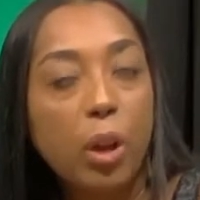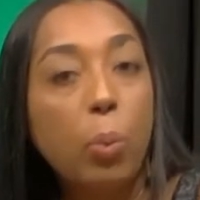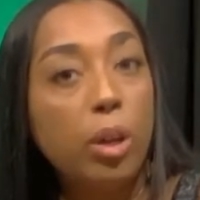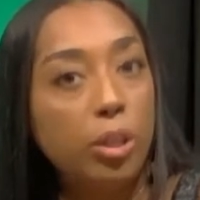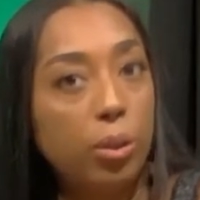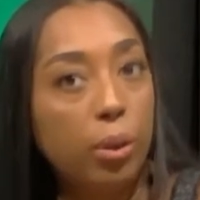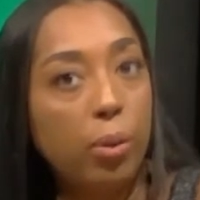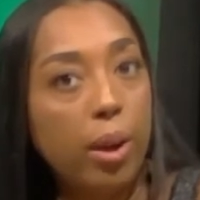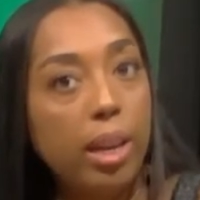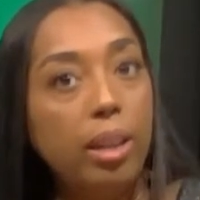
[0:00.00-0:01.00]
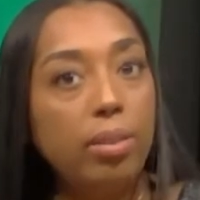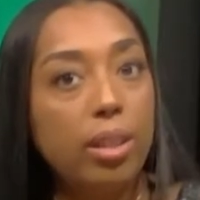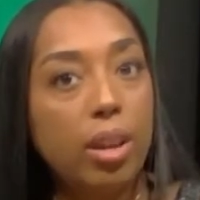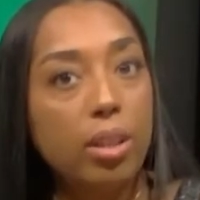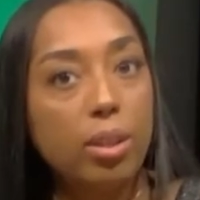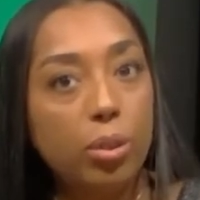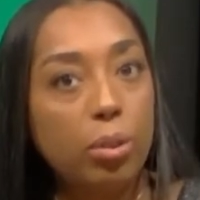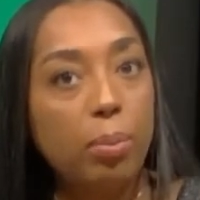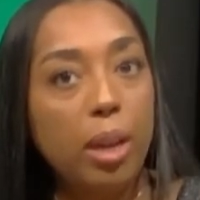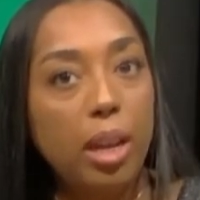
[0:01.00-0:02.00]
123 Credit is our
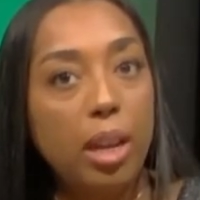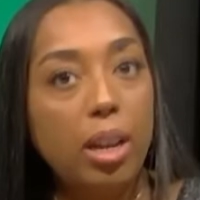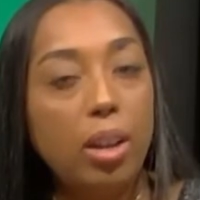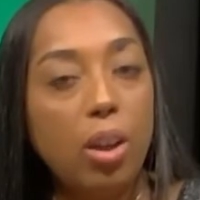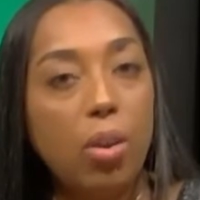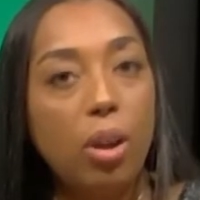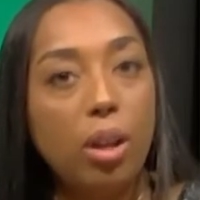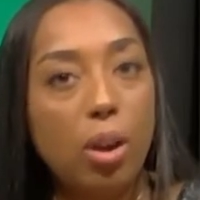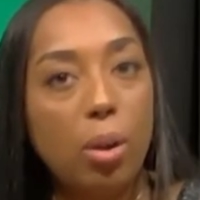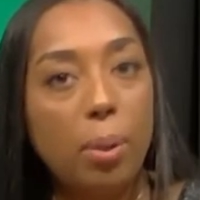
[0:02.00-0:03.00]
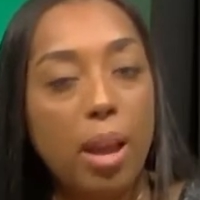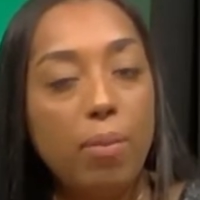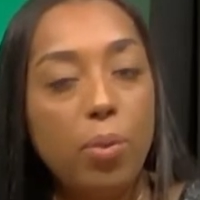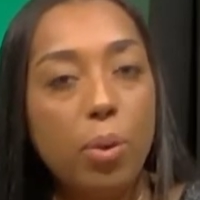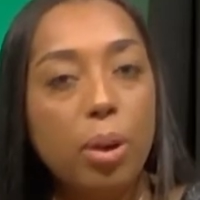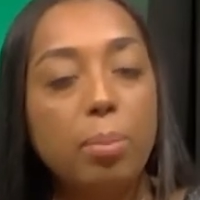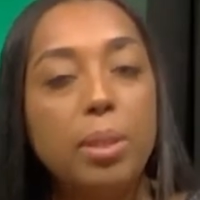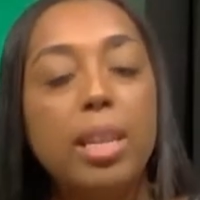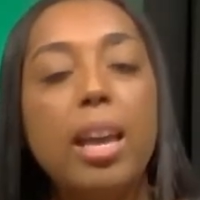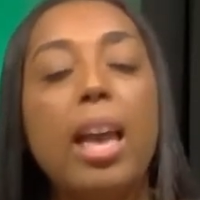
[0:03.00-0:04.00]
social media on all
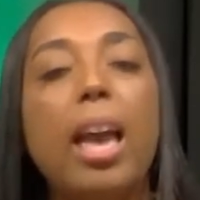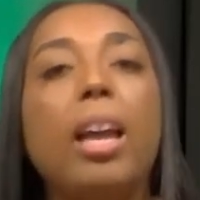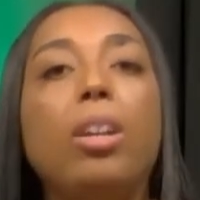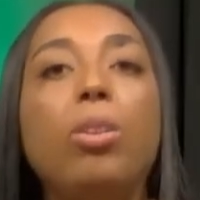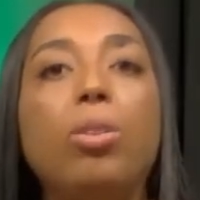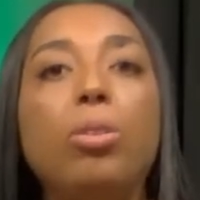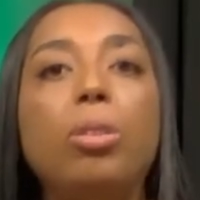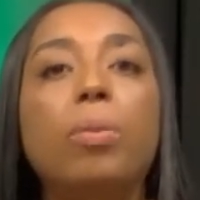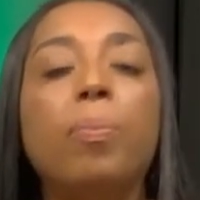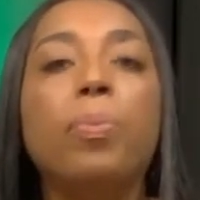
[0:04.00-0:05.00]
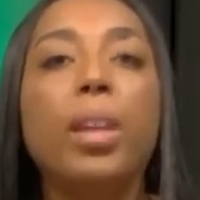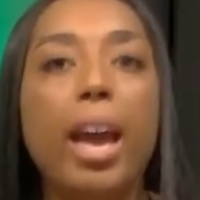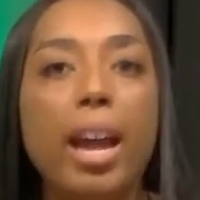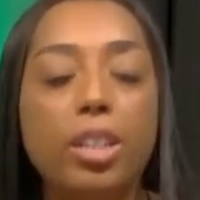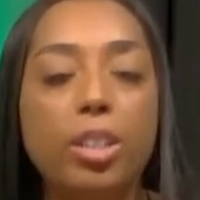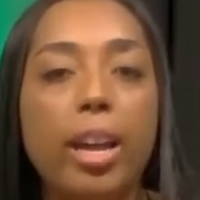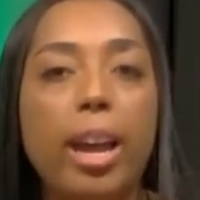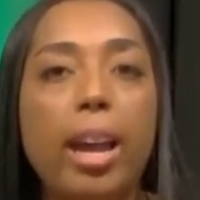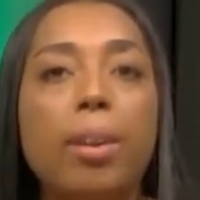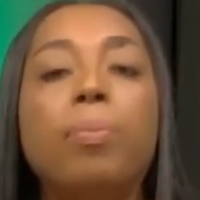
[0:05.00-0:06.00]
platforms, and use
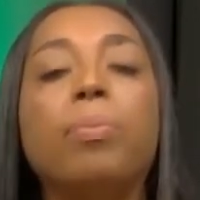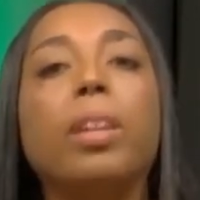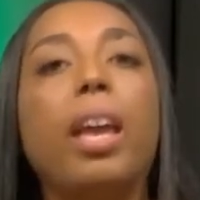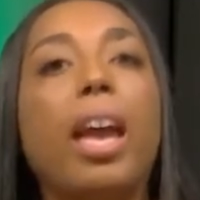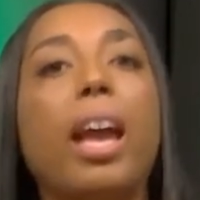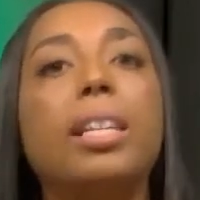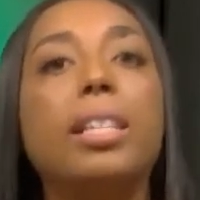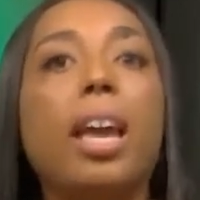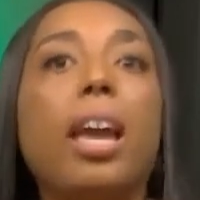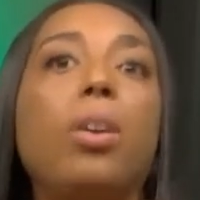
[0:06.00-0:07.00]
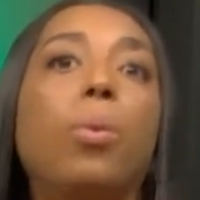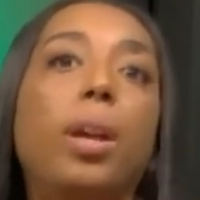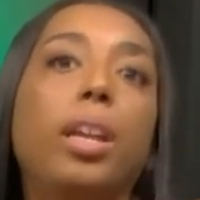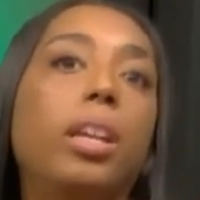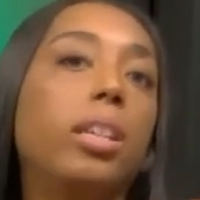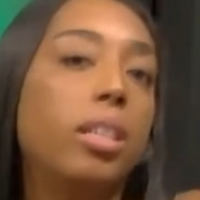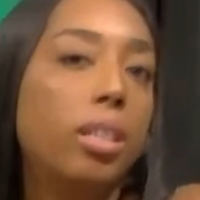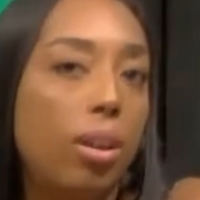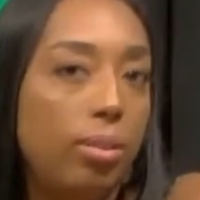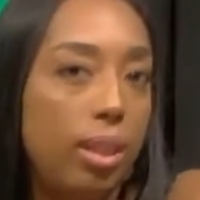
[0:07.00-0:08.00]
hashtag Ask a Credit
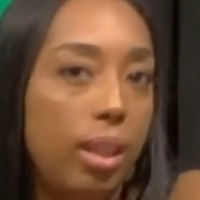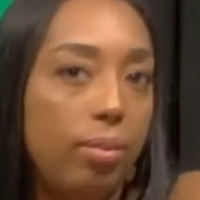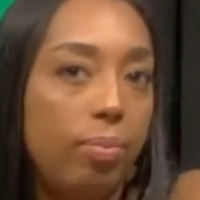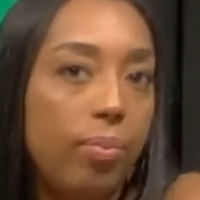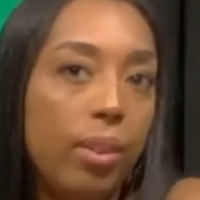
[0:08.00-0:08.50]
Consultant.